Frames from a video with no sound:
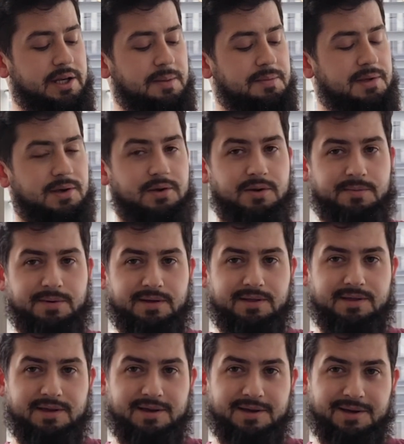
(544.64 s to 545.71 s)
up too,
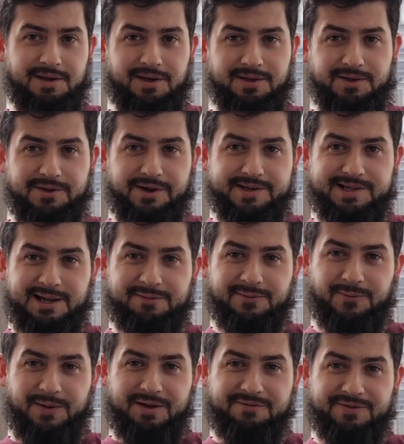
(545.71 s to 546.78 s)
but you guys will have
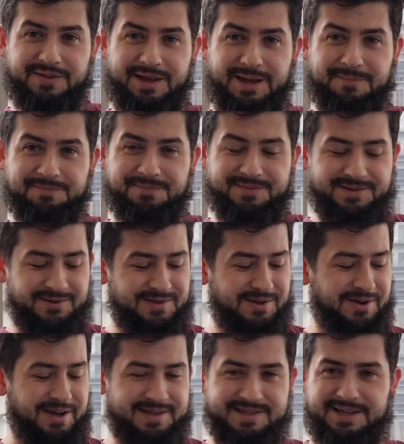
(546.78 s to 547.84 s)
to wait for that. So see
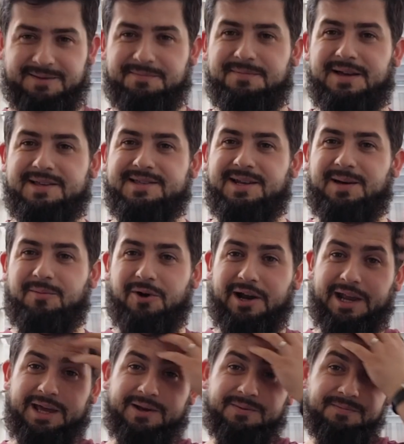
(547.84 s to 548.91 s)
you guys then. Assalamu
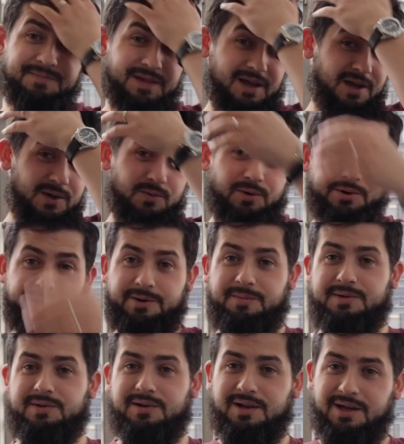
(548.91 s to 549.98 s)
alaikum wa
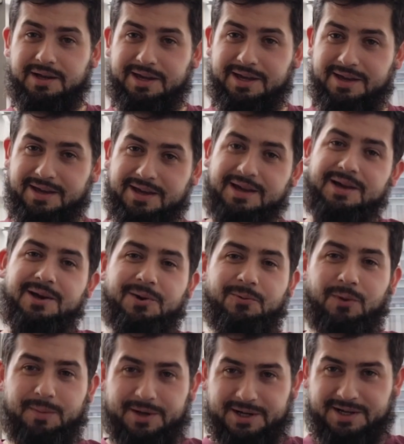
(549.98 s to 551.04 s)
rahmatullahi
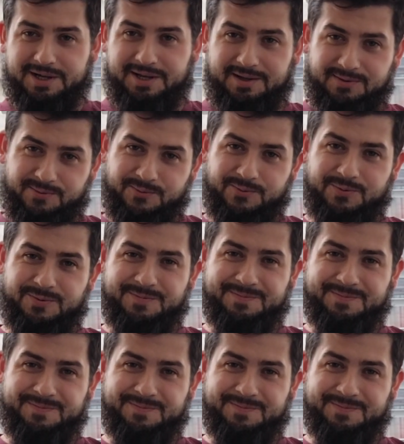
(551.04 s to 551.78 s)
wa barakatuhu.